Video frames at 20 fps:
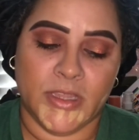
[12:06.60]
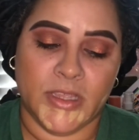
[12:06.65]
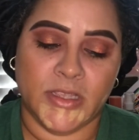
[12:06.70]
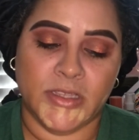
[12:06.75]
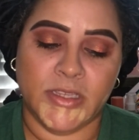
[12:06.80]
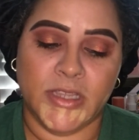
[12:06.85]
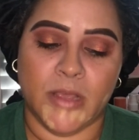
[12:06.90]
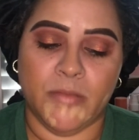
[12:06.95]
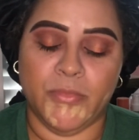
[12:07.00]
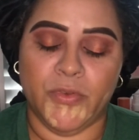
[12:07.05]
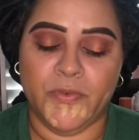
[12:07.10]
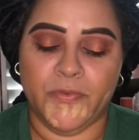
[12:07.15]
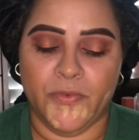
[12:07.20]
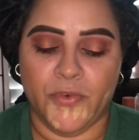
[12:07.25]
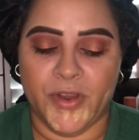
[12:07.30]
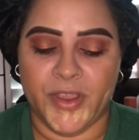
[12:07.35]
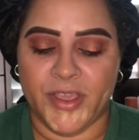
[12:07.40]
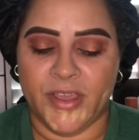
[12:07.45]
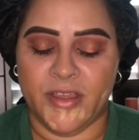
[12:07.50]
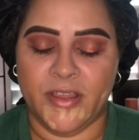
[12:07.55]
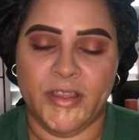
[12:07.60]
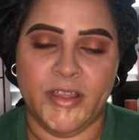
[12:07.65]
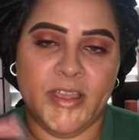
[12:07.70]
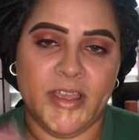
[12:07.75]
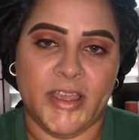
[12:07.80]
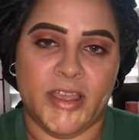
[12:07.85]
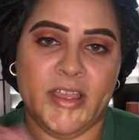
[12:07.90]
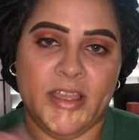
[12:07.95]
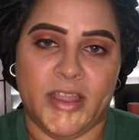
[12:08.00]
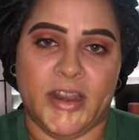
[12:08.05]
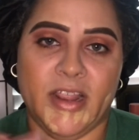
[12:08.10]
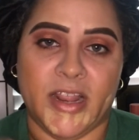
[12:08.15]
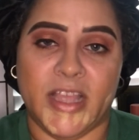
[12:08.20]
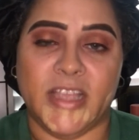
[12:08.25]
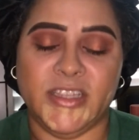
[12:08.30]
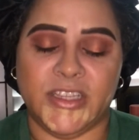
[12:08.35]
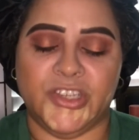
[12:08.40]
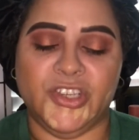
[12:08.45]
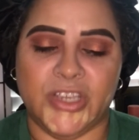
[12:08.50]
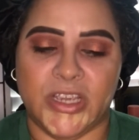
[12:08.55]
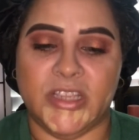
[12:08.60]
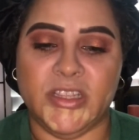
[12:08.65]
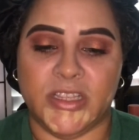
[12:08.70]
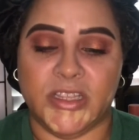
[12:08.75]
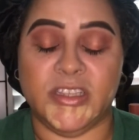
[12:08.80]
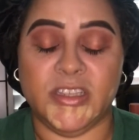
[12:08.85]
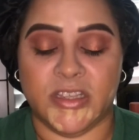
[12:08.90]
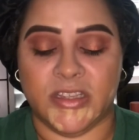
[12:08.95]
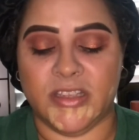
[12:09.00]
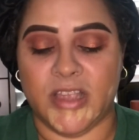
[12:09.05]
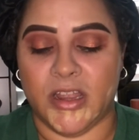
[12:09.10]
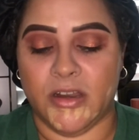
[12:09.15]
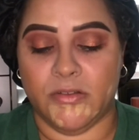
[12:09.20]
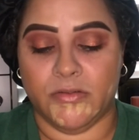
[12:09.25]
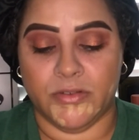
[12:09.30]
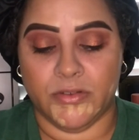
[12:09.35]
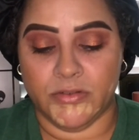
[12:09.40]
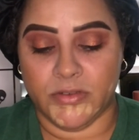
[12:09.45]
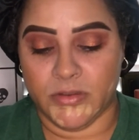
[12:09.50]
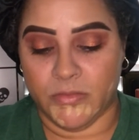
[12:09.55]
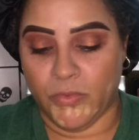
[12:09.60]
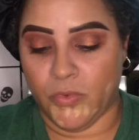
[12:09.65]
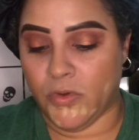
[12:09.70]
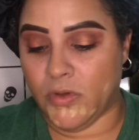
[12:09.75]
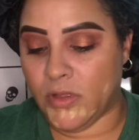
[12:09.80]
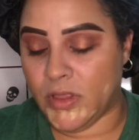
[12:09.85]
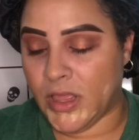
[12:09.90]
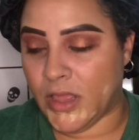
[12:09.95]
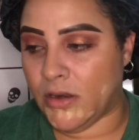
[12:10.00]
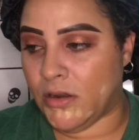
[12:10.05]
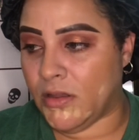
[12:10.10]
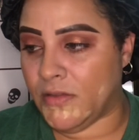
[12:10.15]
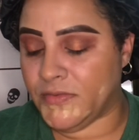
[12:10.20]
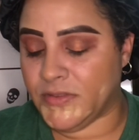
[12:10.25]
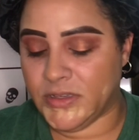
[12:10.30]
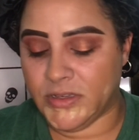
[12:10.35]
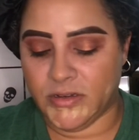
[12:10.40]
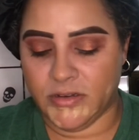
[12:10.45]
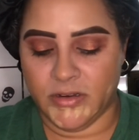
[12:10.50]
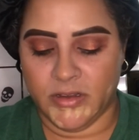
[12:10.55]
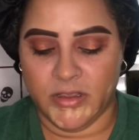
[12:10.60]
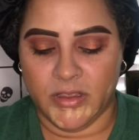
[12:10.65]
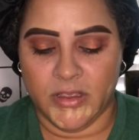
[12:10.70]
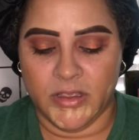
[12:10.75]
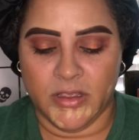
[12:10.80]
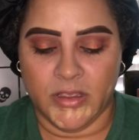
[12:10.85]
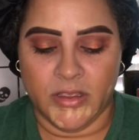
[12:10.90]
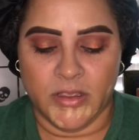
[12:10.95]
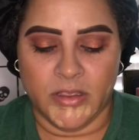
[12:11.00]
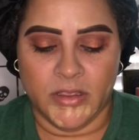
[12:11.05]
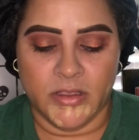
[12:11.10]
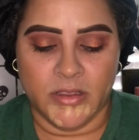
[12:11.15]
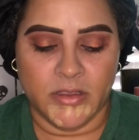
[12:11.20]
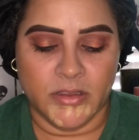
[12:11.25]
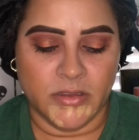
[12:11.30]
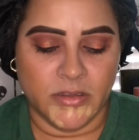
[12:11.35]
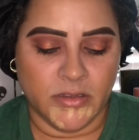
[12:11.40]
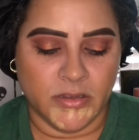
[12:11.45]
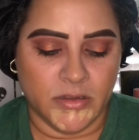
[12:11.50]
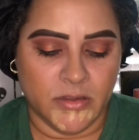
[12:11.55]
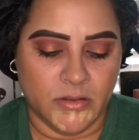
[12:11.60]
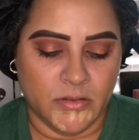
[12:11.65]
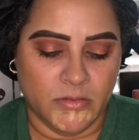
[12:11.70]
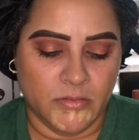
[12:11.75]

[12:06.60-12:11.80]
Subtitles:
Tumble For You. And I like to shake these because I don't use them all that often. So